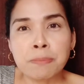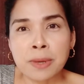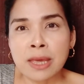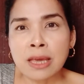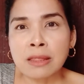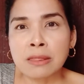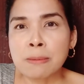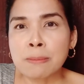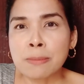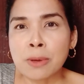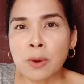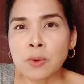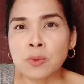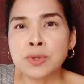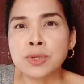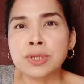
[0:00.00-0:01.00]
pick the
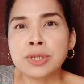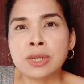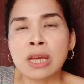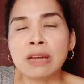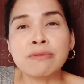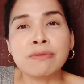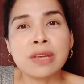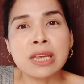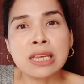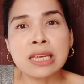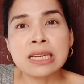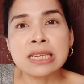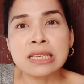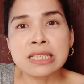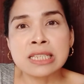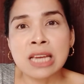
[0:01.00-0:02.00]
most
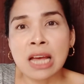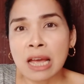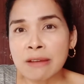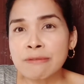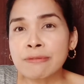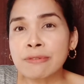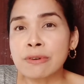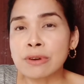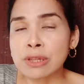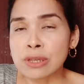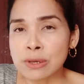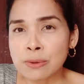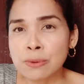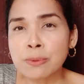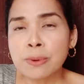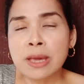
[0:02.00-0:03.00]
convenient time for
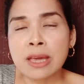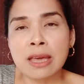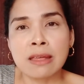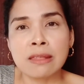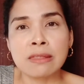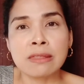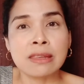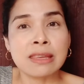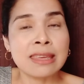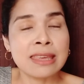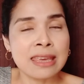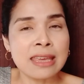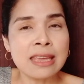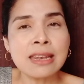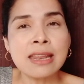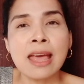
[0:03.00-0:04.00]
you and the
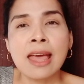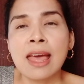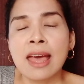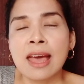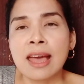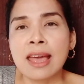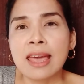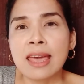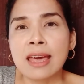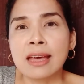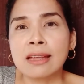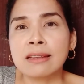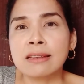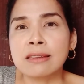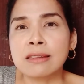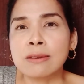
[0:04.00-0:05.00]
kid.
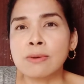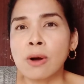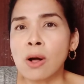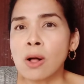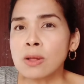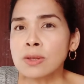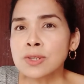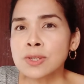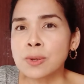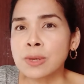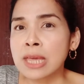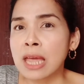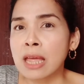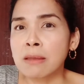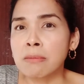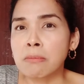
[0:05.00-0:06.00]
And you also
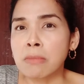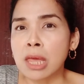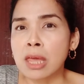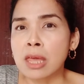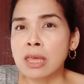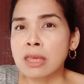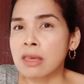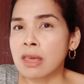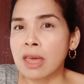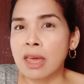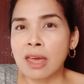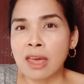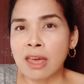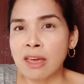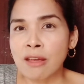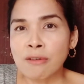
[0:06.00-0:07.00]
can make
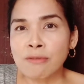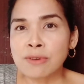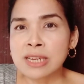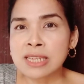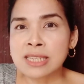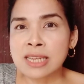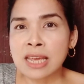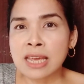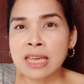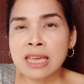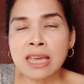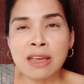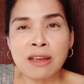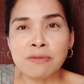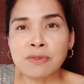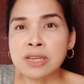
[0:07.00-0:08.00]
every
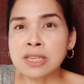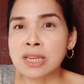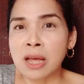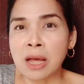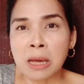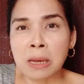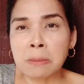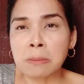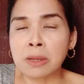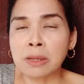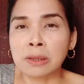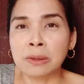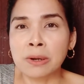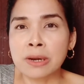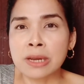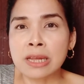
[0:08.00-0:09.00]
day, every time
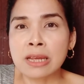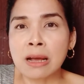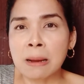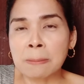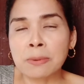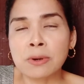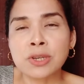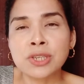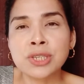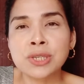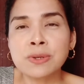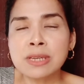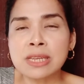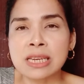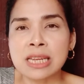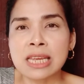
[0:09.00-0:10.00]
a learning
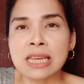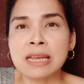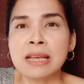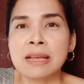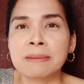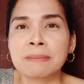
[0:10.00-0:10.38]
opportunity.